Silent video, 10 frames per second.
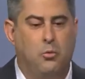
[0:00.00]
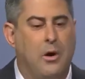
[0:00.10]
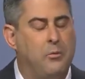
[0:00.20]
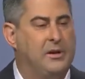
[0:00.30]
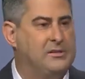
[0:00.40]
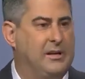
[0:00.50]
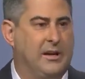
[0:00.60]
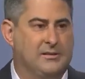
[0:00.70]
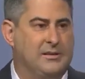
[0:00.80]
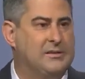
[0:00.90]
And what we
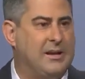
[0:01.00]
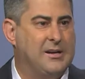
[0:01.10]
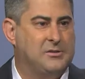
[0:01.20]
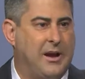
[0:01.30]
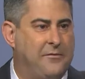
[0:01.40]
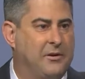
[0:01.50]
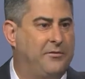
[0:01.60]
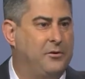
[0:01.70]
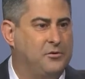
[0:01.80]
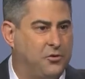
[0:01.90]
see is these guys are having a
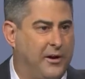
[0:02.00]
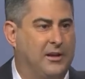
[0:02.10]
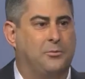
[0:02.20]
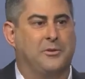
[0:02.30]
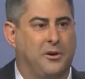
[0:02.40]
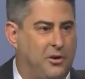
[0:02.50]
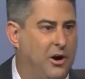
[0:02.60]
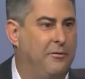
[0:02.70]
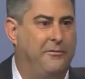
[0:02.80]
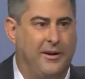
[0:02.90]
few drinks when they're
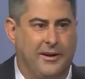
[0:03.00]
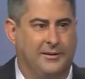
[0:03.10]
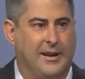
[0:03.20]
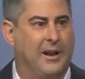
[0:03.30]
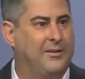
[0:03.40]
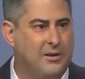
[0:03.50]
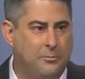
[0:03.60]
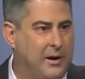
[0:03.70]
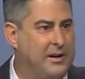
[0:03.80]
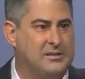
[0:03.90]
golfing and telling their
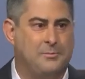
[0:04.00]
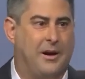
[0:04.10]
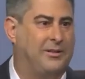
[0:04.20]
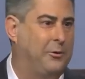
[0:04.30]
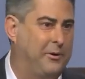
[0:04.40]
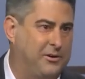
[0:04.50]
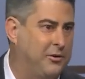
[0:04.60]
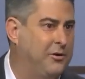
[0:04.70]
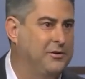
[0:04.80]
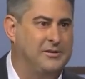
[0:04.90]
buddies about their
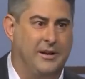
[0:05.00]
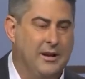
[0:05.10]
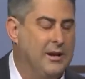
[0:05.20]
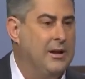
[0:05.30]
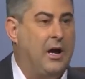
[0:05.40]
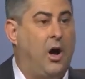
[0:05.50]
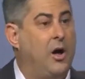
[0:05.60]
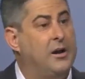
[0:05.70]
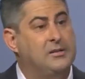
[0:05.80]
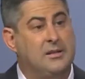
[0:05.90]
returns, and
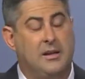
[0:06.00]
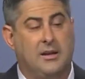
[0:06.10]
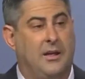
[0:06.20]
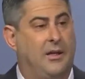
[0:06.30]
honestly,